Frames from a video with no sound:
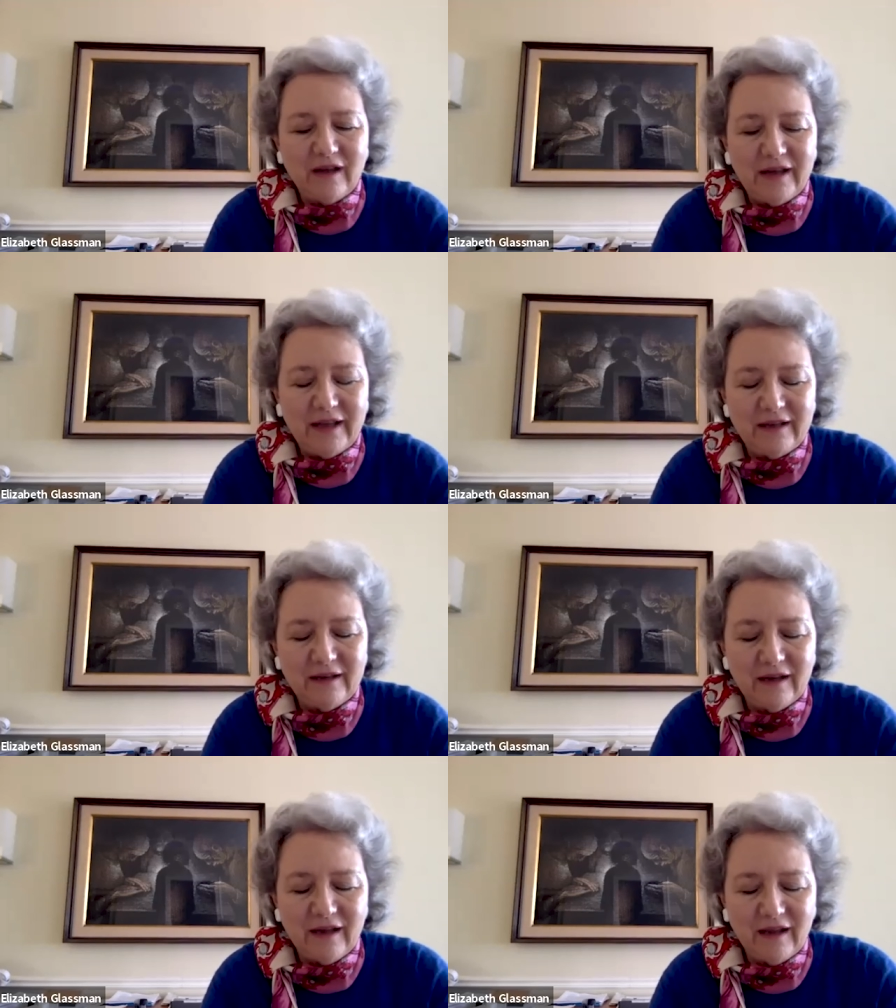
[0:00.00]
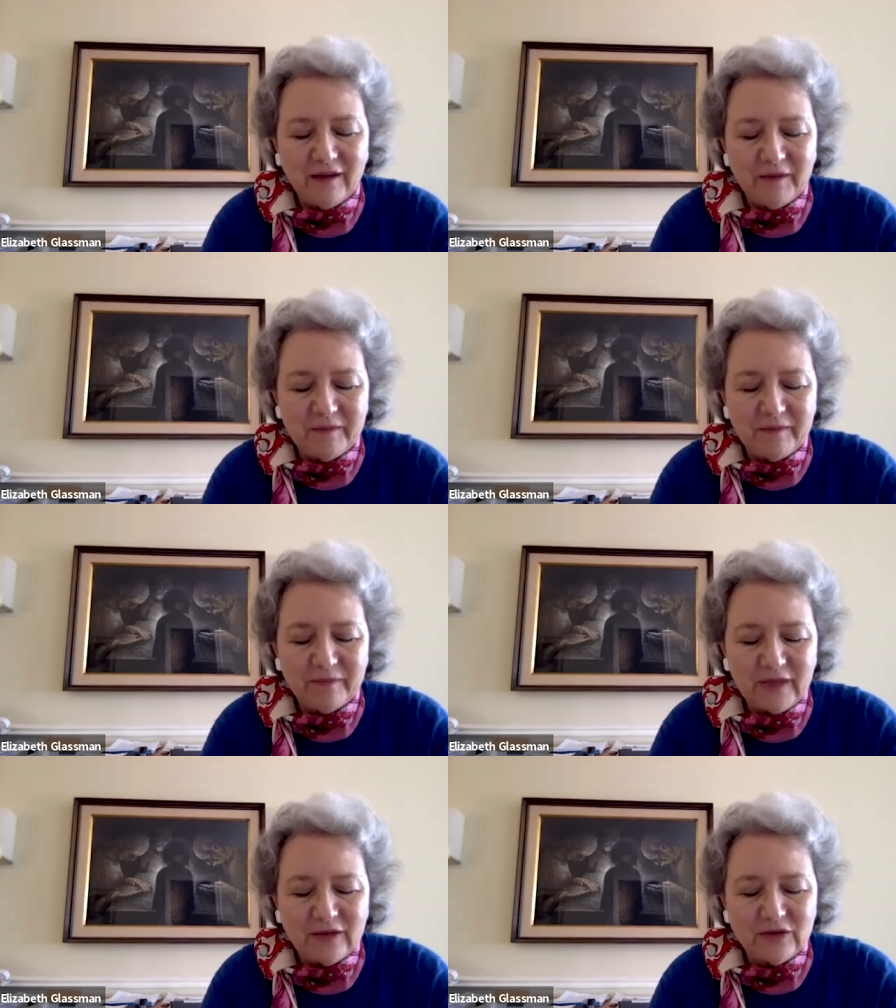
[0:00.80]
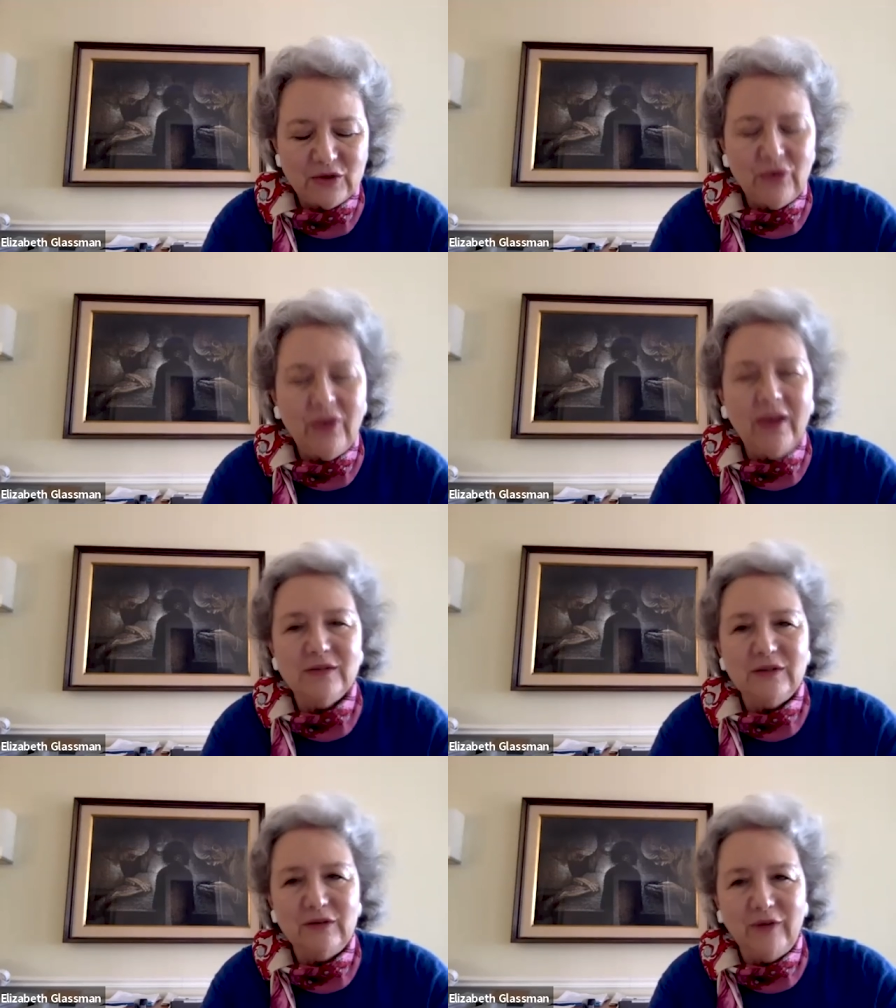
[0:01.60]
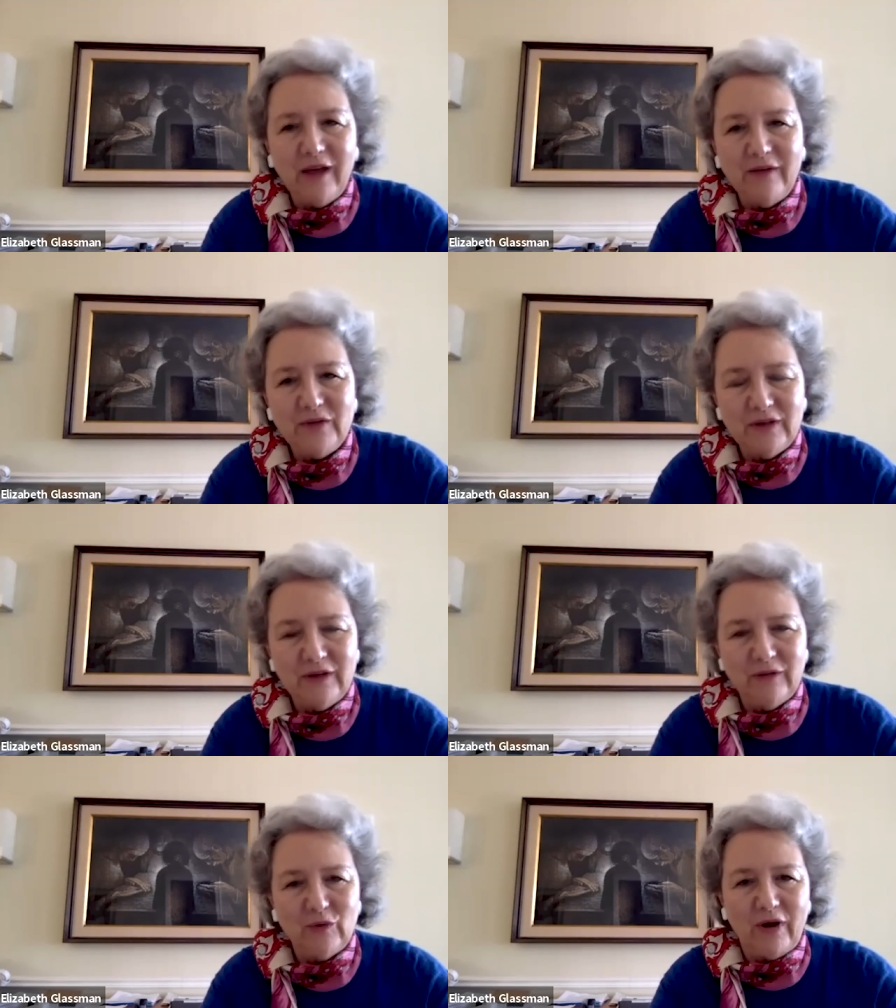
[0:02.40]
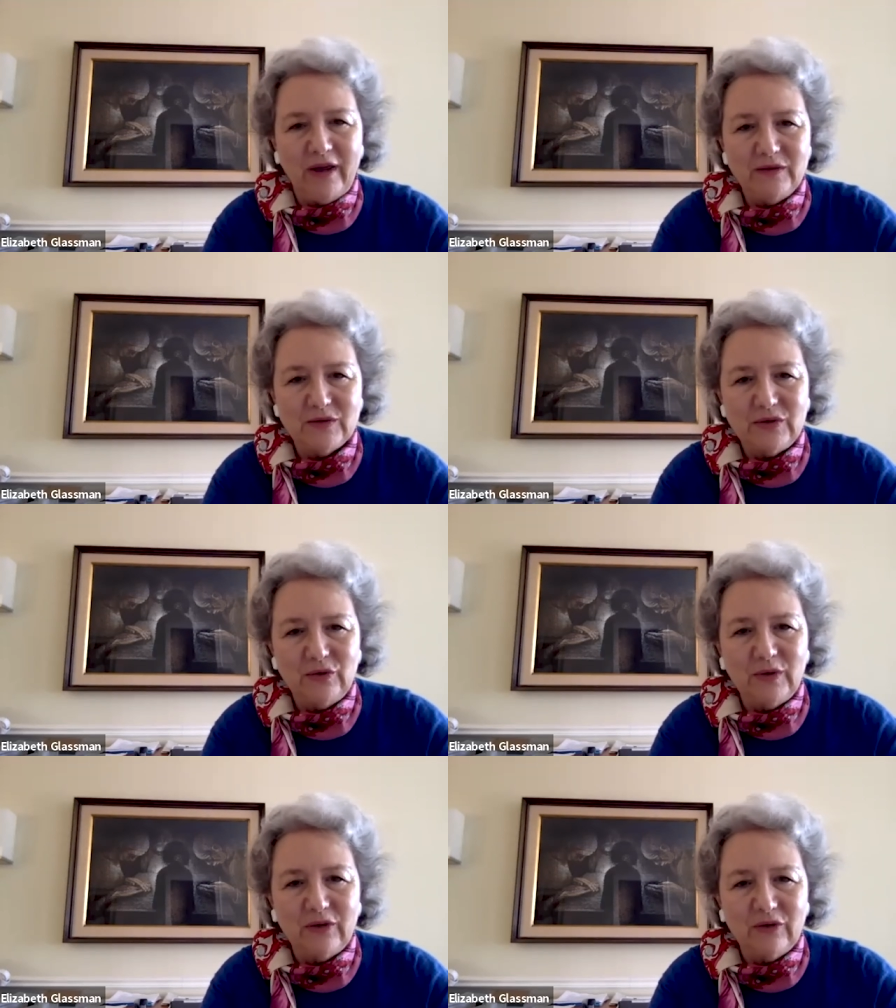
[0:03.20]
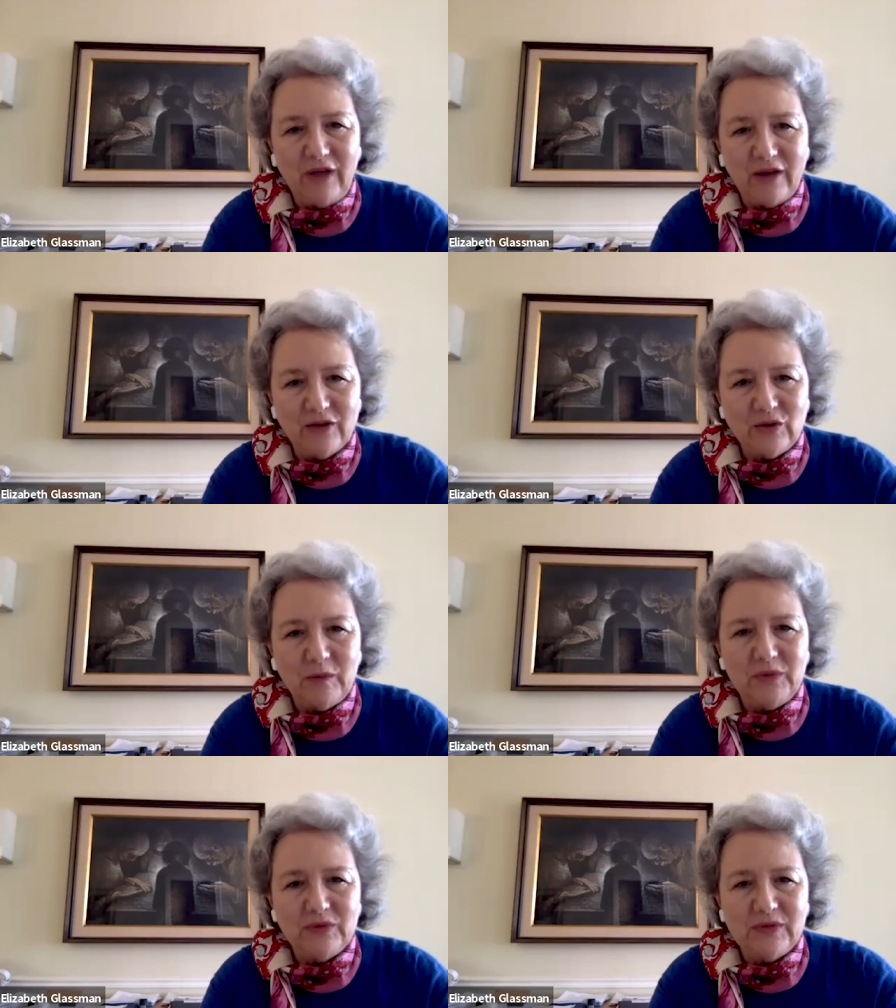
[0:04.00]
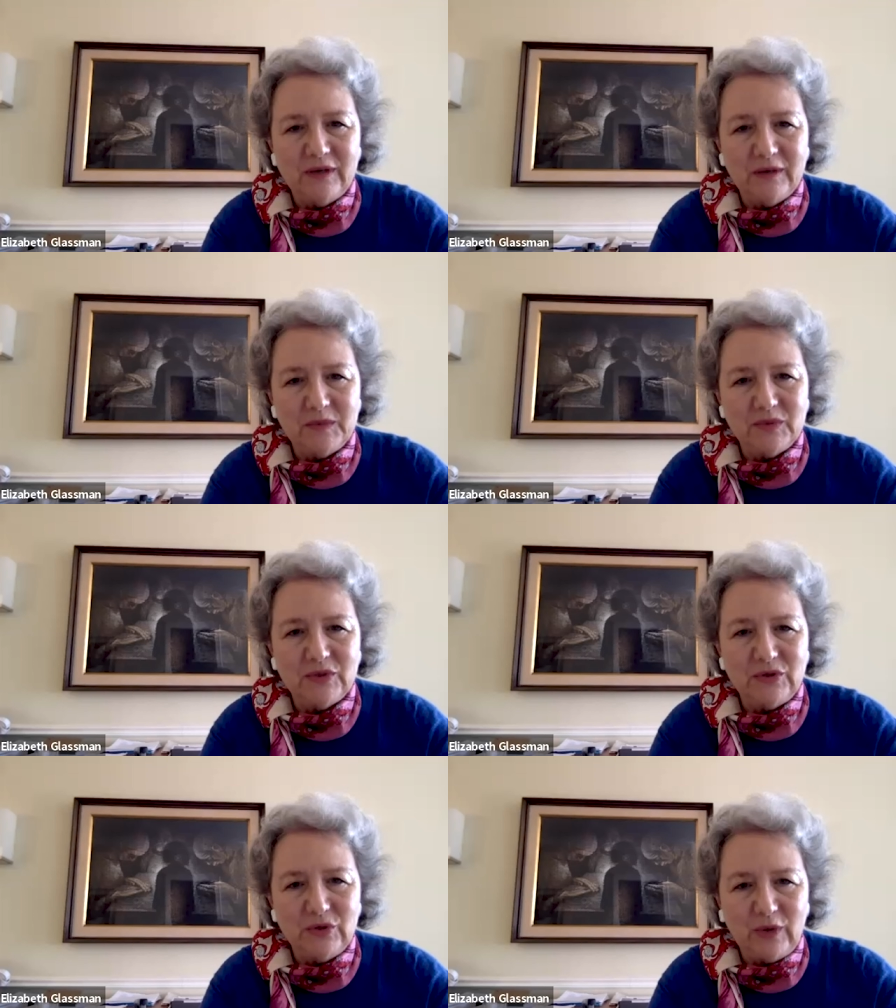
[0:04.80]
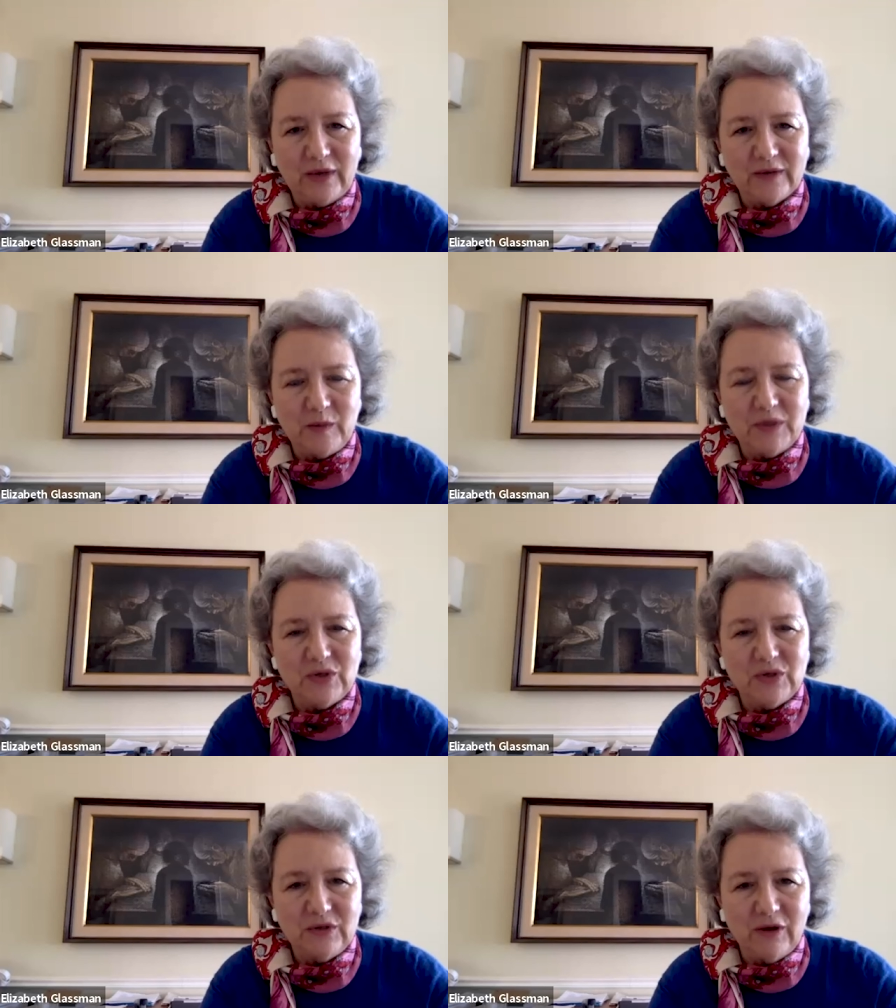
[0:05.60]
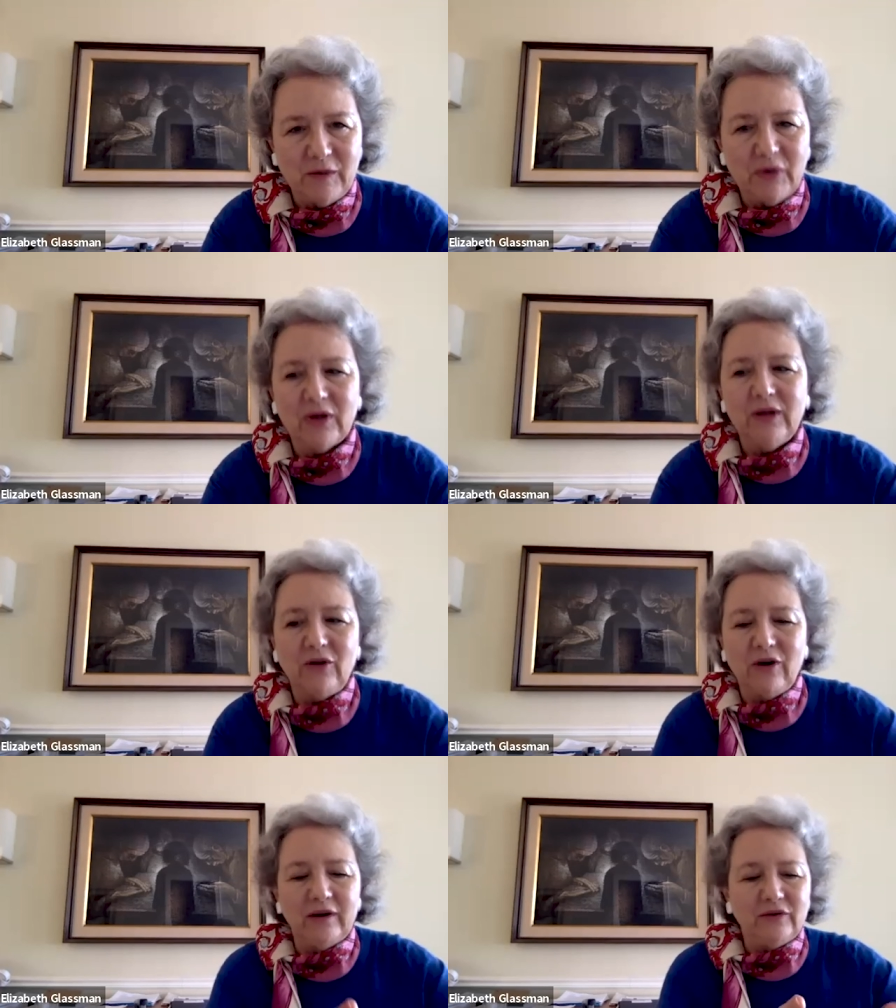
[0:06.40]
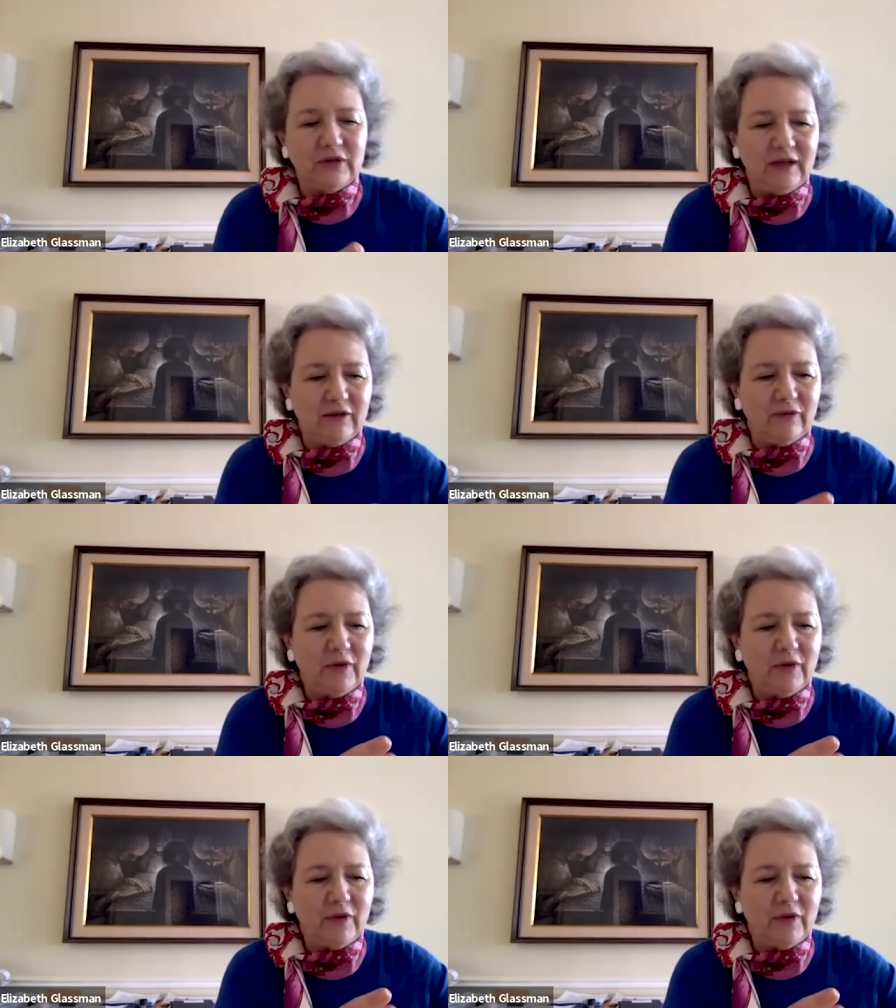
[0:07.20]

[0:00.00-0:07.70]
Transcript: in 2005 to give grants to international museums to do exhibitions on American art, and to give